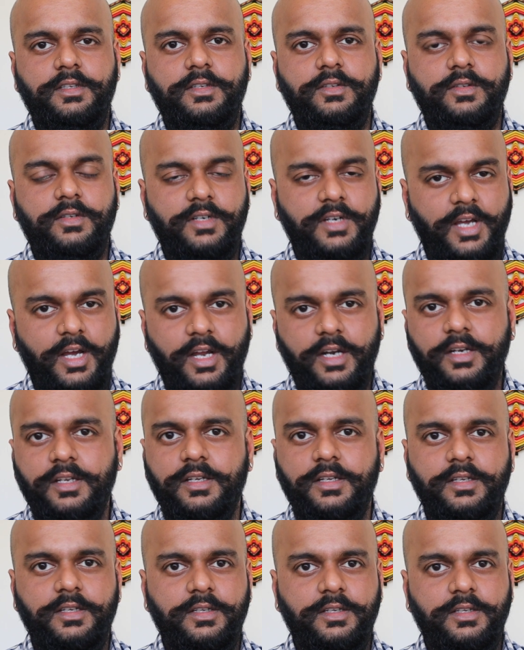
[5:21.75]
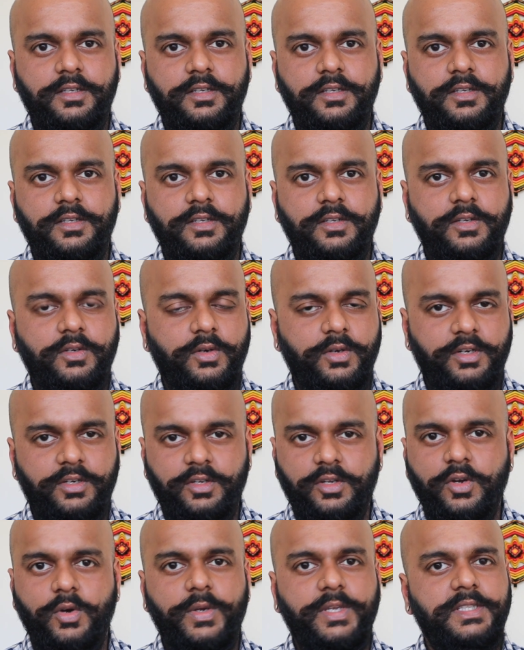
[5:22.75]
You're not going to
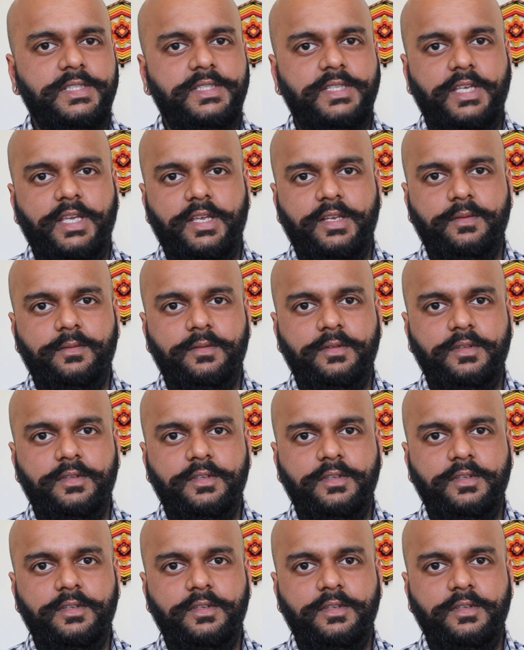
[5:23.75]
go insane.